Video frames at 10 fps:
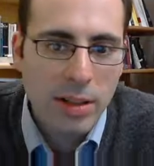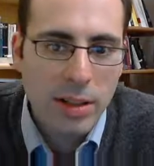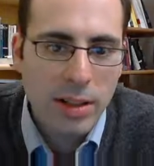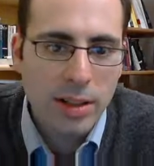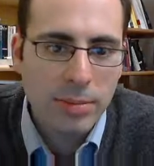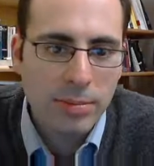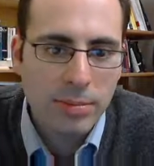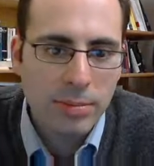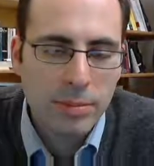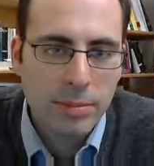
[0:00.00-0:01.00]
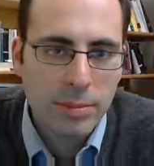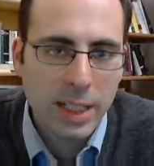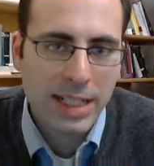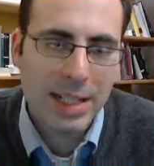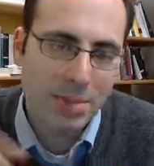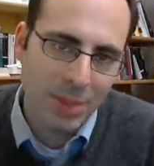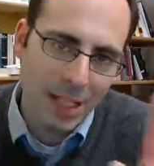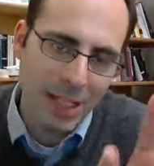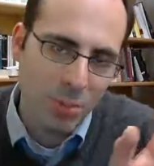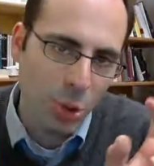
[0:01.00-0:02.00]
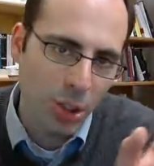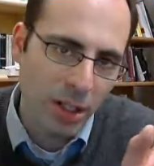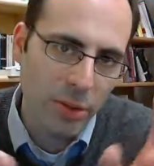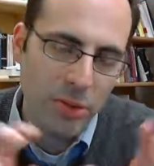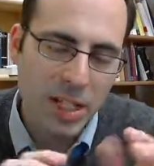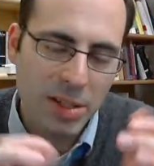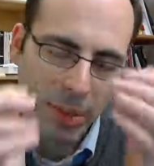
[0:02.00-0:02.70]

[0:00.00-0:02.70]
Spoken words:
and I say book in quotation